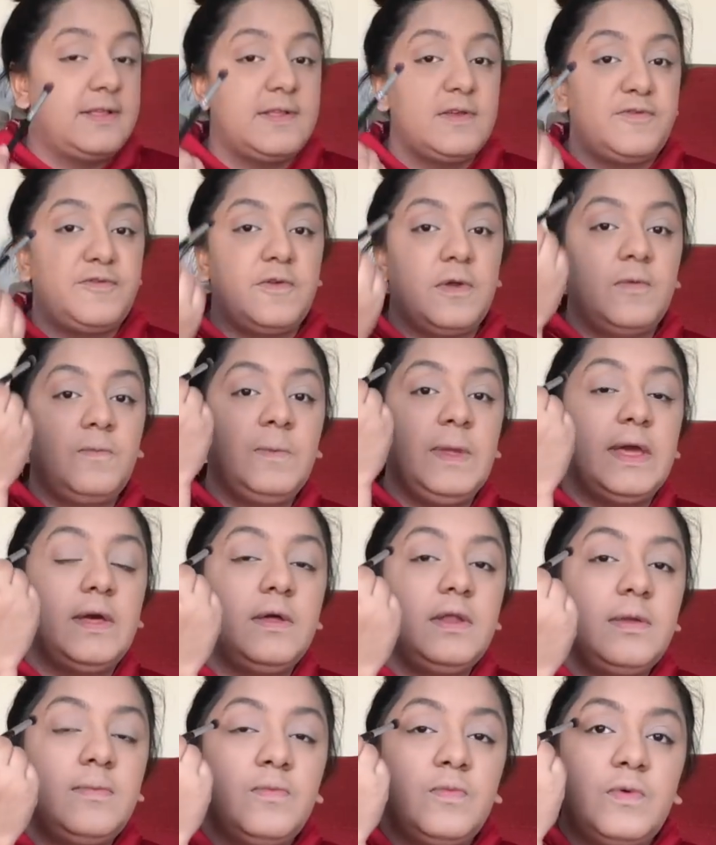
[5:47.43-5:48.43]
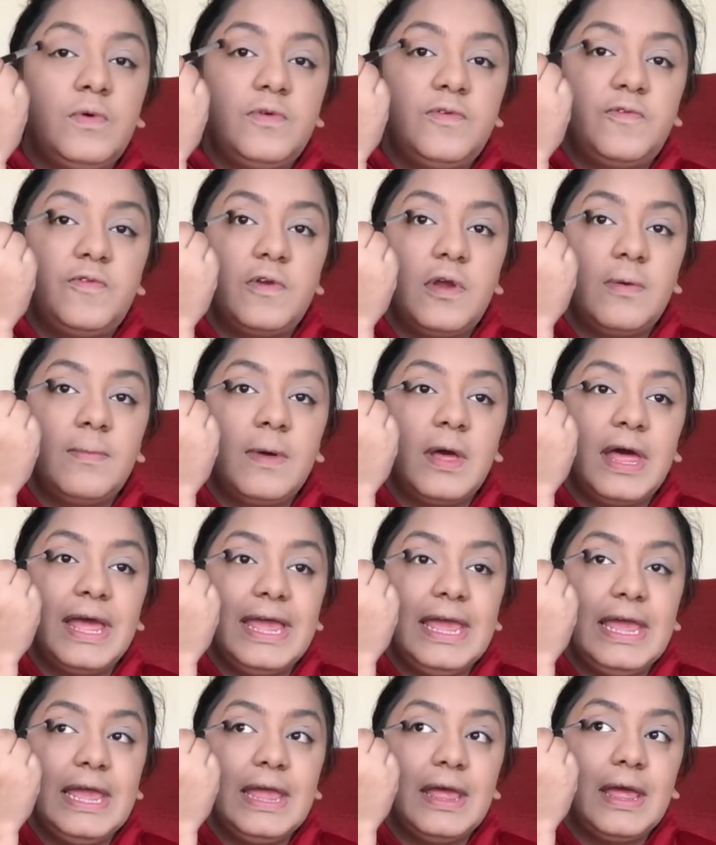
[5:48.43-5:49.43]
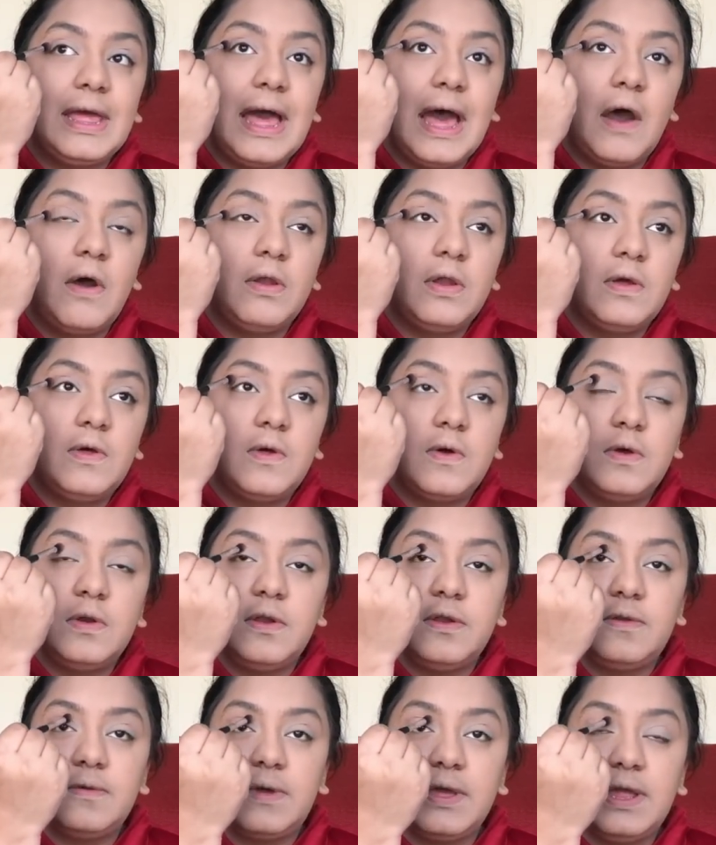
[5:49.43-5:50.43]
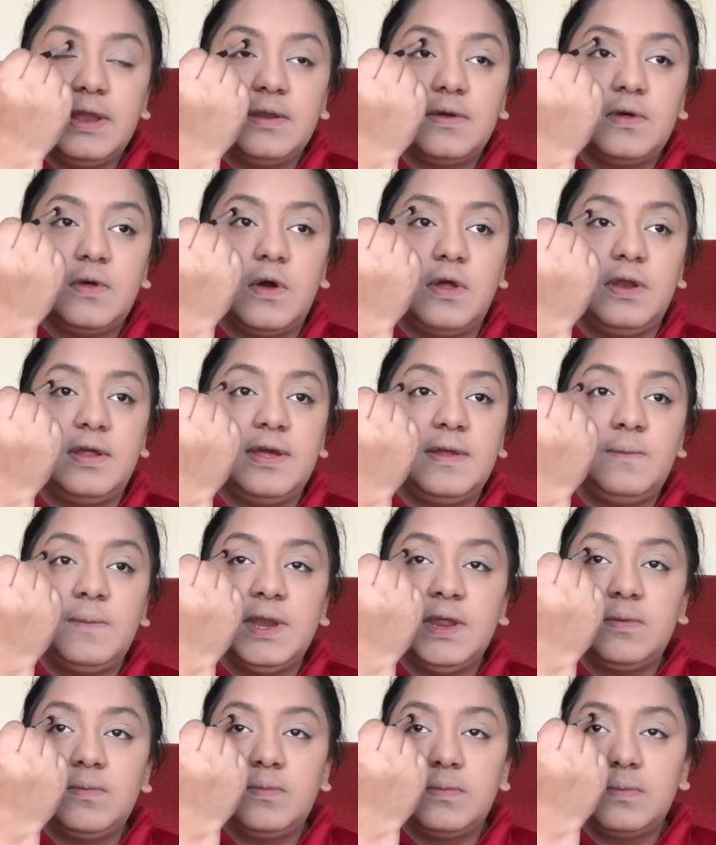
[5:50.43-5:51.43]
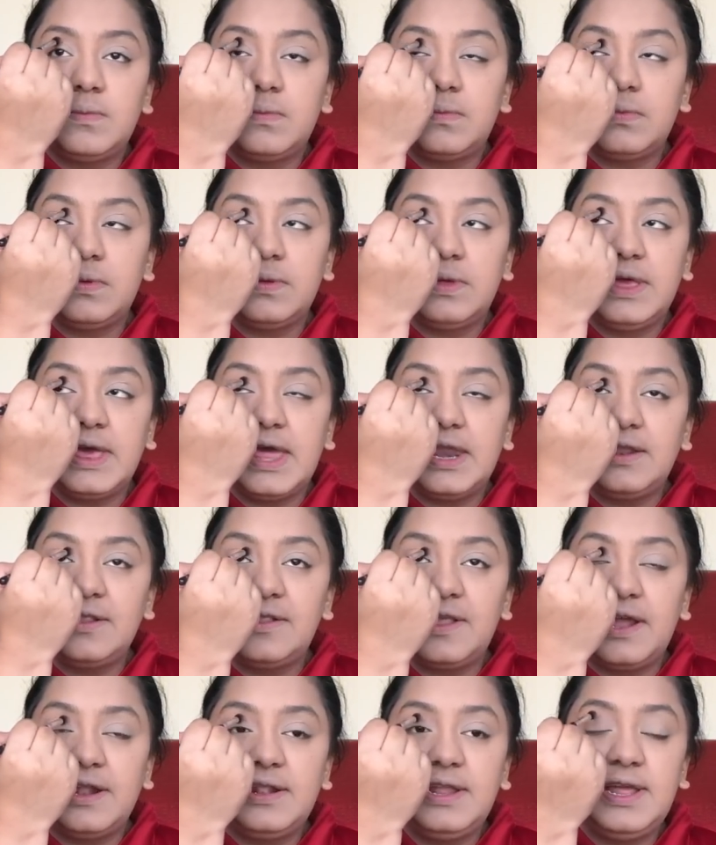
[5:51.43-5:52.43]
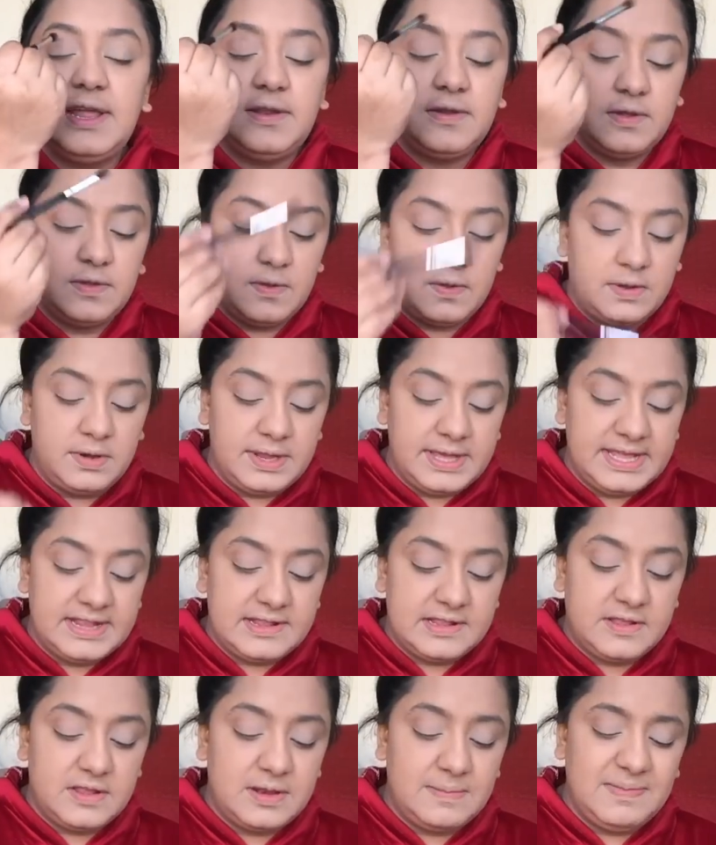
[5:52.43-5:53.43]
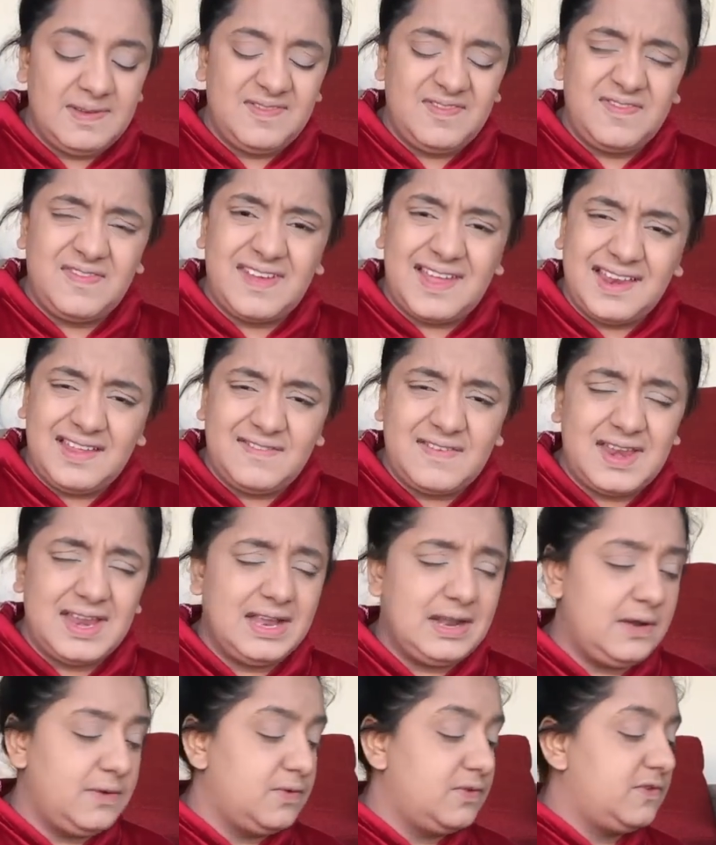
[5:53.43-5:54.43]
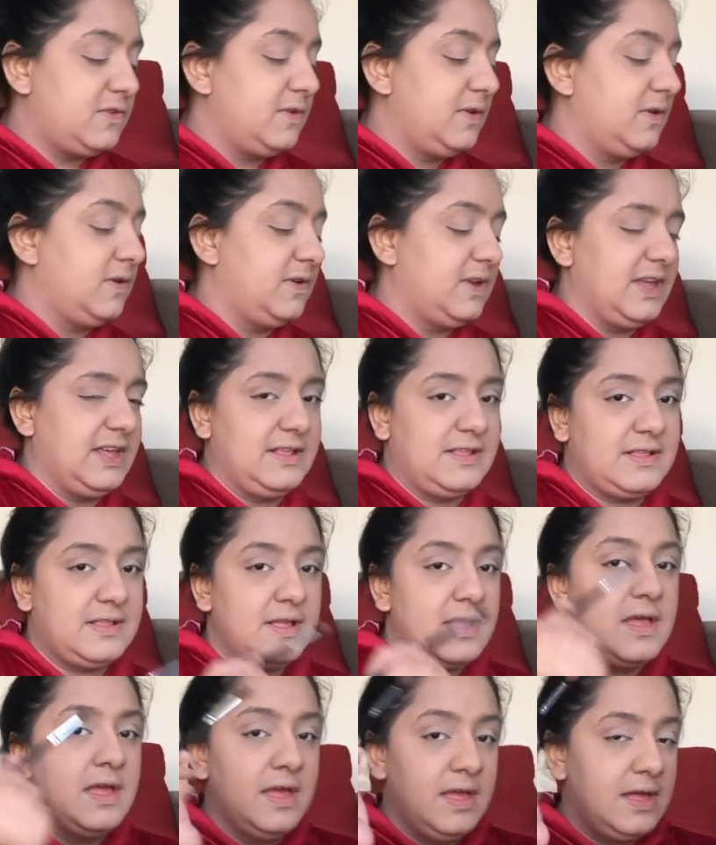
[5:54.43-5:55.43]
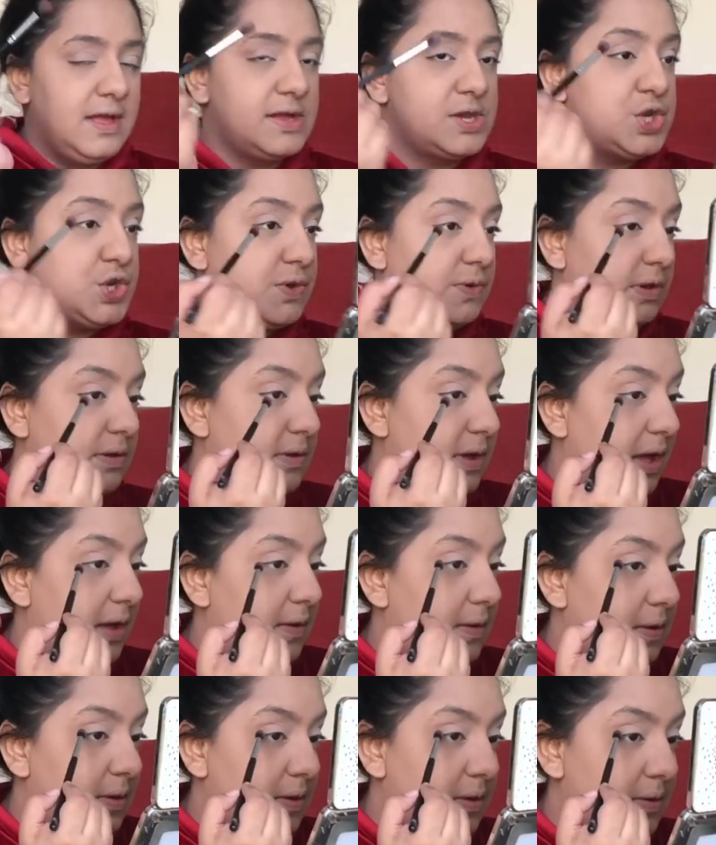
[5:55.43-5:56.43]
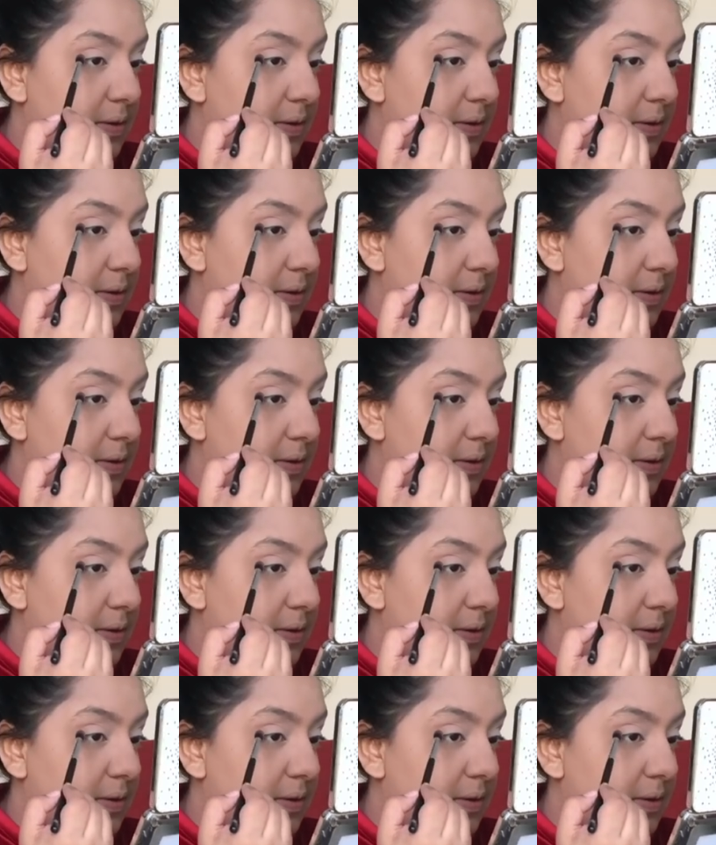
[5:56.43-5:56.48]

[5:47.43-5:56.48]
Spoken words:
So we're going to move from our outer corner to our inner corner, and when you get inside the inner corner, it's going to be very, very close to your cheeks. I'll show you that.